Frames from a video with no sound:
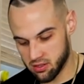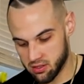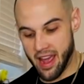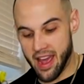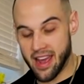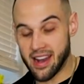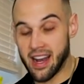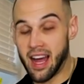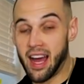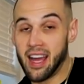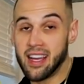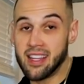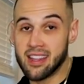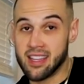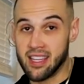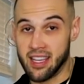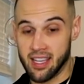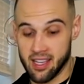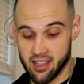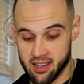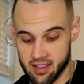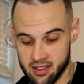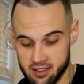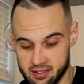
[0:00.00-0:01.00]
And I
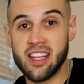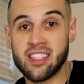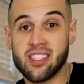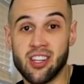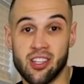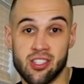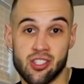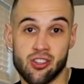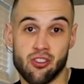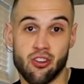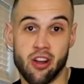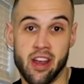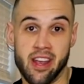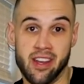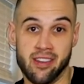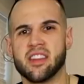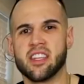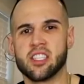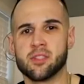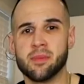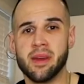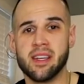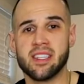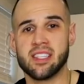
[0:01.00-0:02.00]
think it does great.
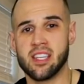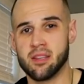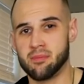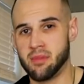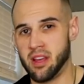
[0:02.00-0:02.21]
This may seem